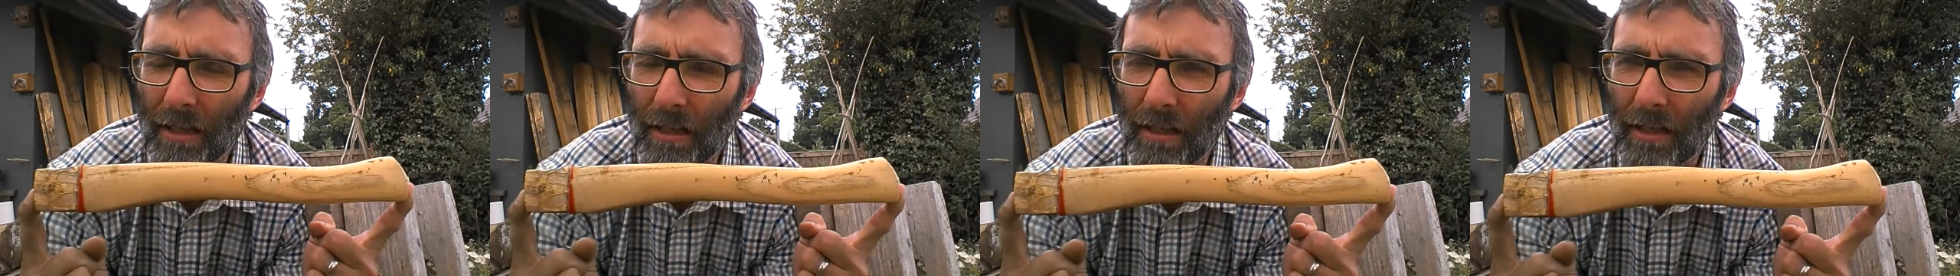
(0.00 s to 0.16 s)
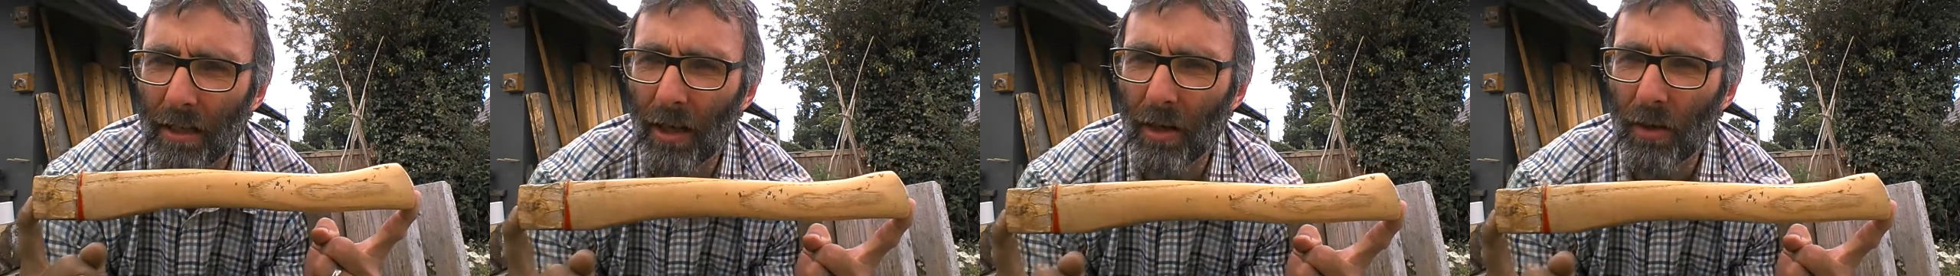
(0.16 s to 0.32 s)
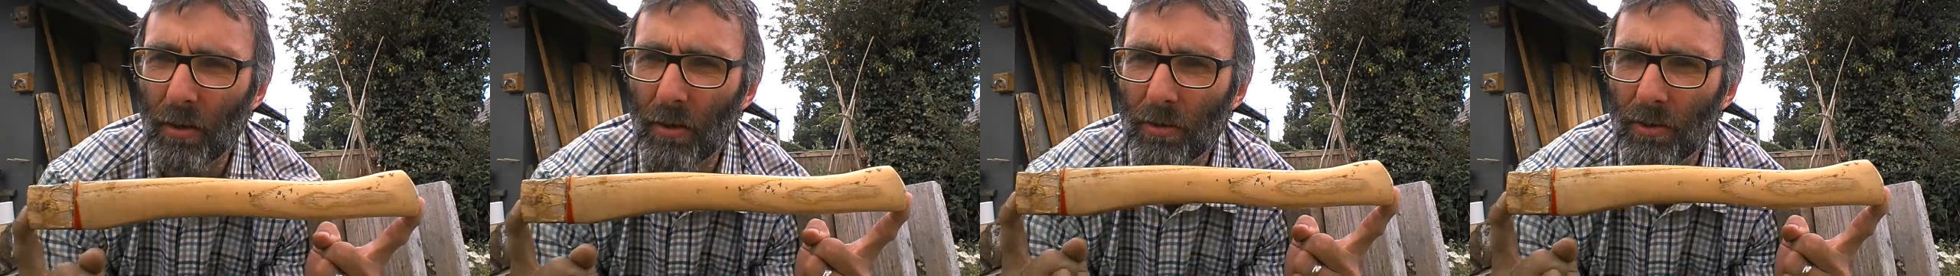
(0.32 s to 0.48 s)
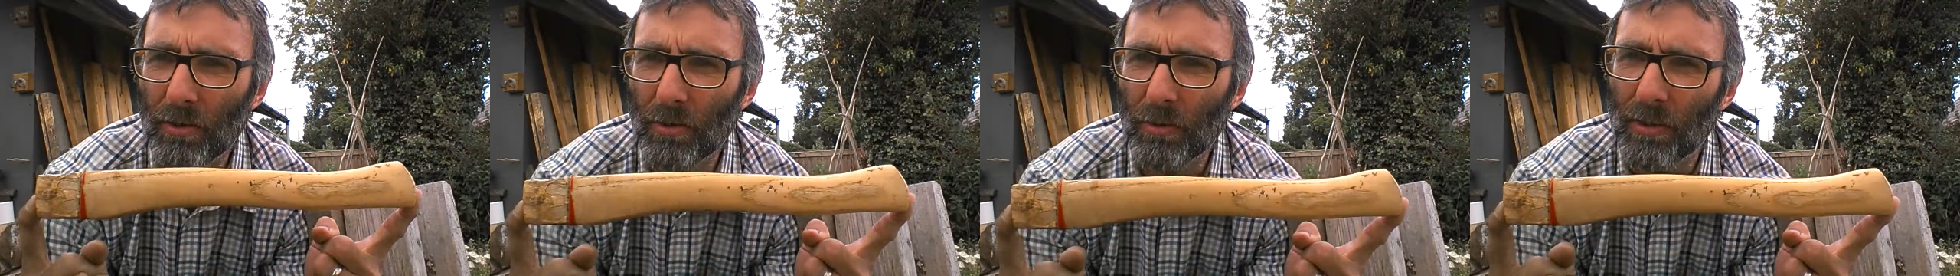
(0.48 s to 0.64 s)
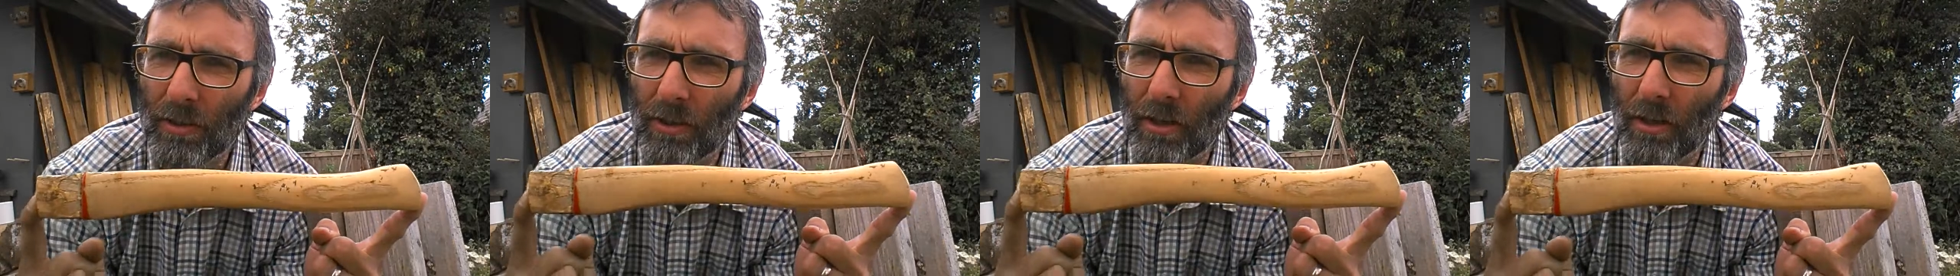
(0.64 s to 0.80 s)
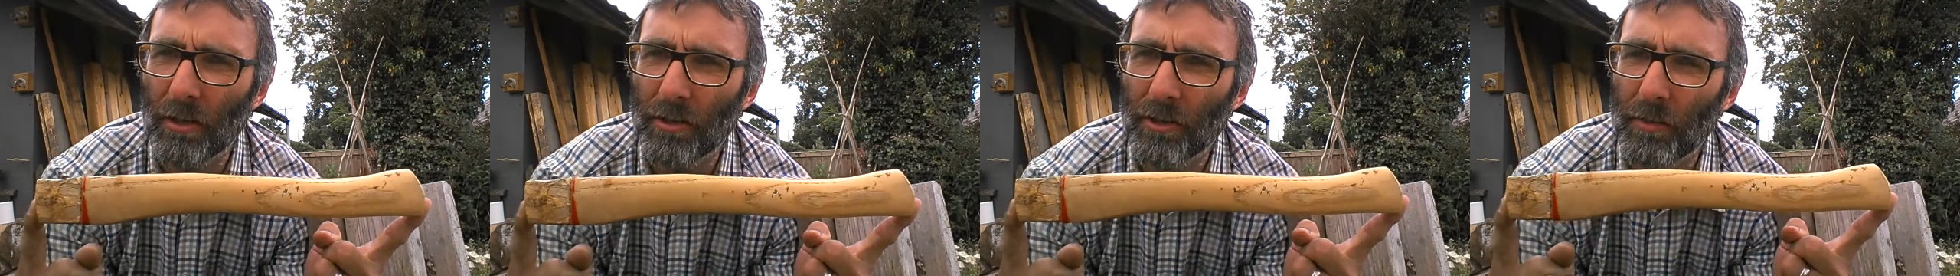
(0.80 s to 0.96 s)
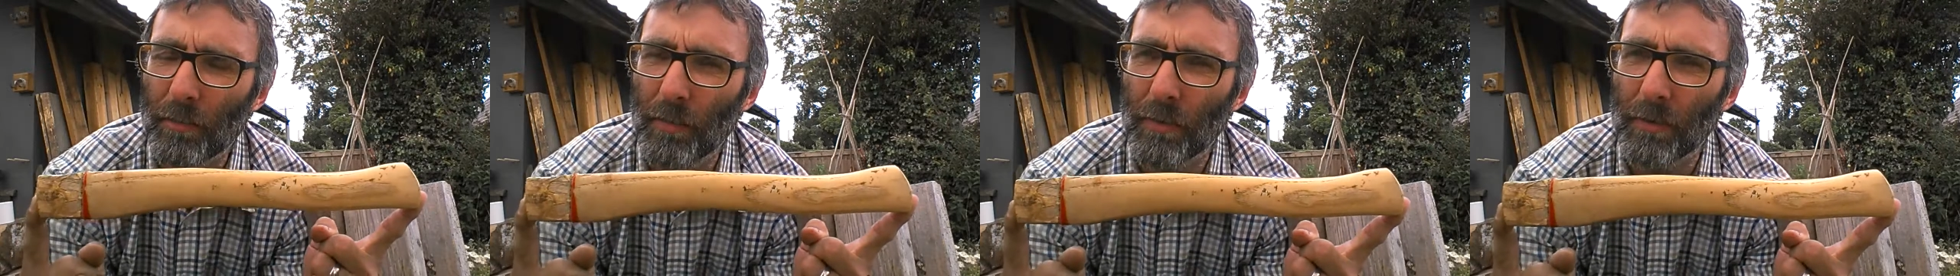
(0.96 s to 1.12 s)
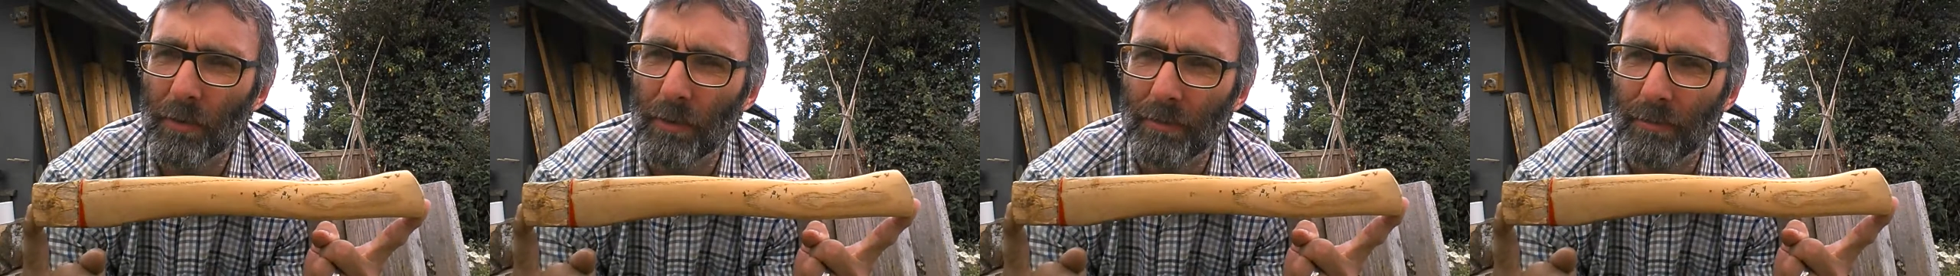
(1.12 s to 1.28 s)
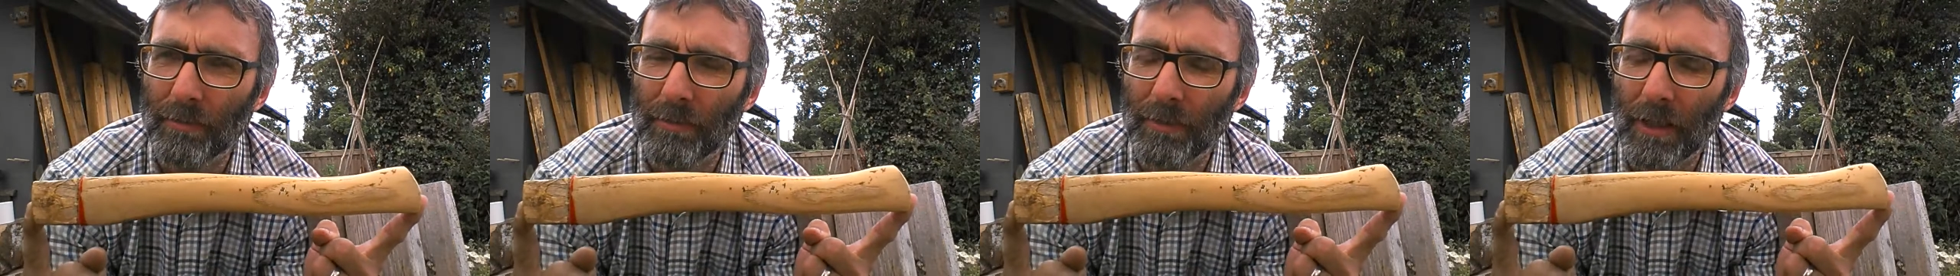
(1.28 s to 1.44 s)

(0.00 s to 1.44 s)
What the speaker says: Go to a gospel,